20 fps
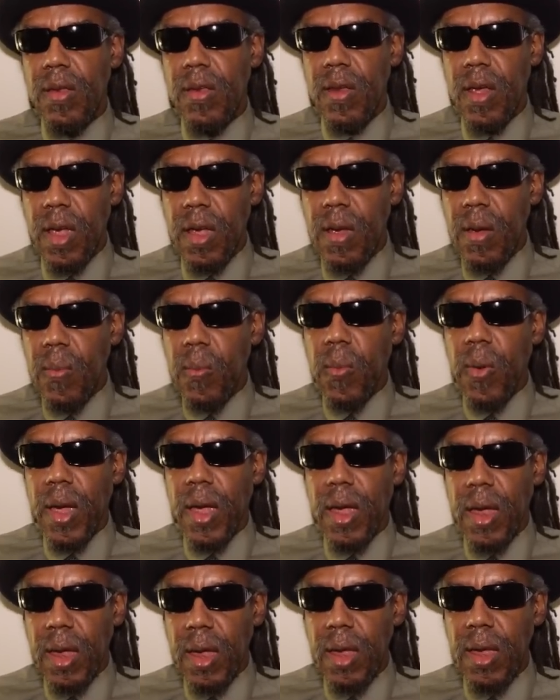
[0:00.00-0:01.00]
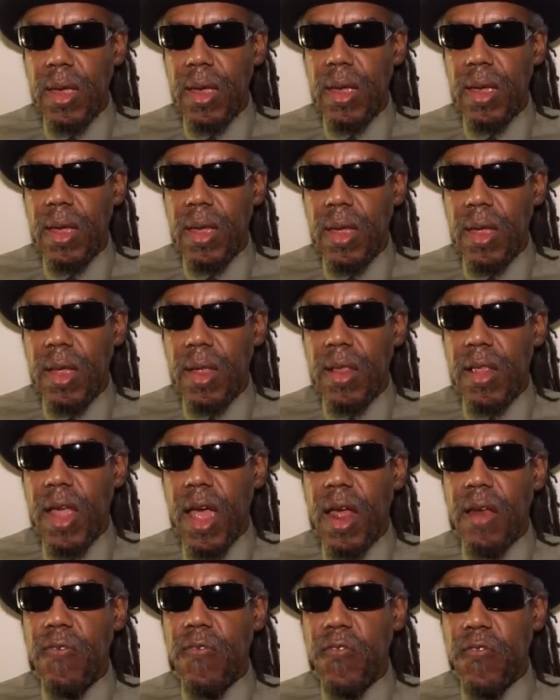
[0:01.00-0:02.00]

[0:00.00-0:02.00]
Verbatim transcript: Take away that